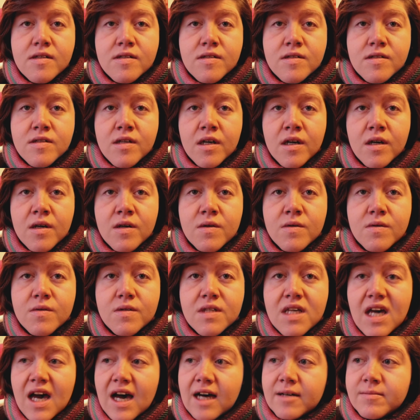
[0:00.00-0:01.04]
So
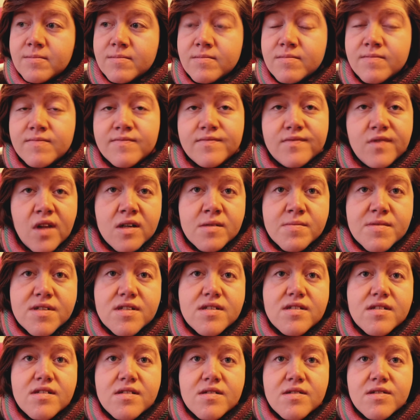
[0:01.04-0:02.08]
yeah,
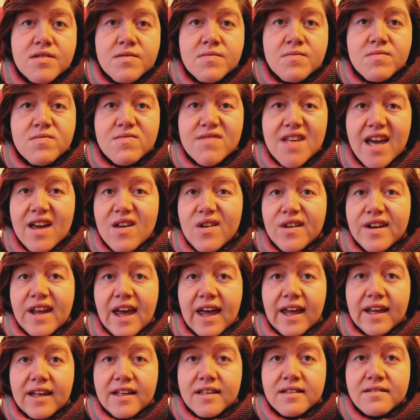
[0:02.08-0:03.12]
Vlogmas, yay or
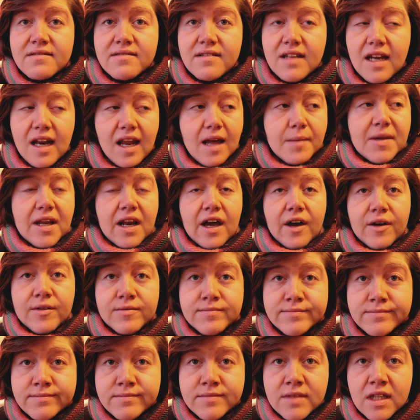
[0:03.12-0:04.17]
nay? Let me know.
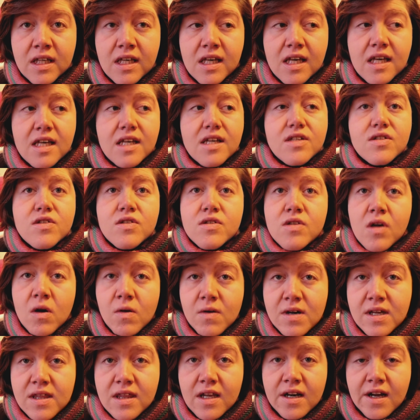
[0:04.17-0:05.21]

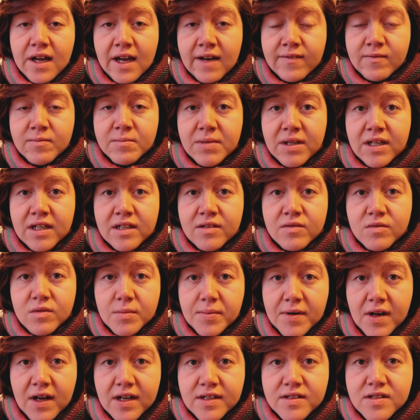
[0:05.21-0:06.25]
Sorry that I haven't been
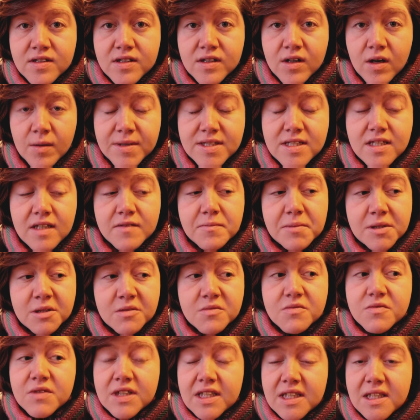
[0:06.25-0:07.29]
replying to the comments. I've
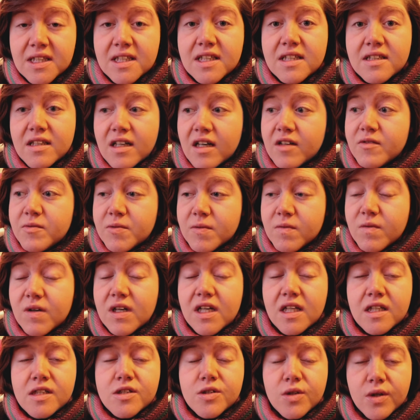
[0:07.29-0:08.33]
been really
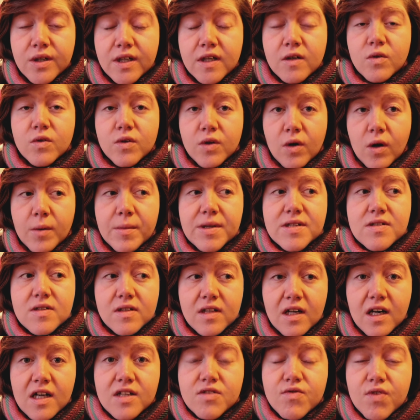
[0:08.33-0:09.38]
enjoying all your comments on
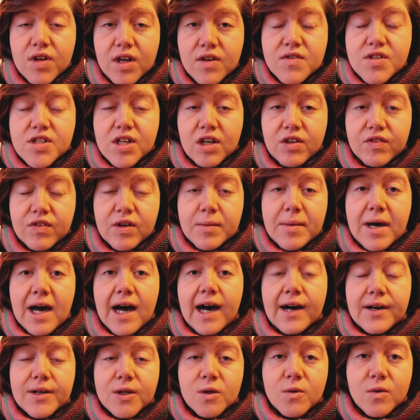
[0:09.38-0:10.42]
the last video of the shelfie about
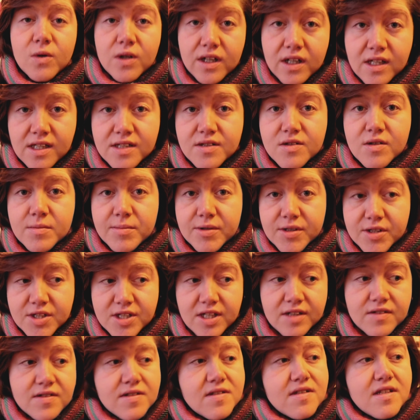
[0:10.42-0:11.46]
how you organise your
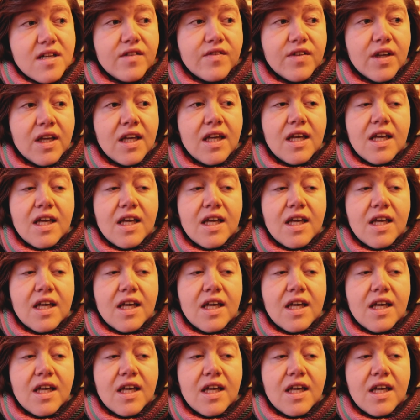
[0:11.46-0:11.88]
bookshelves and stuff.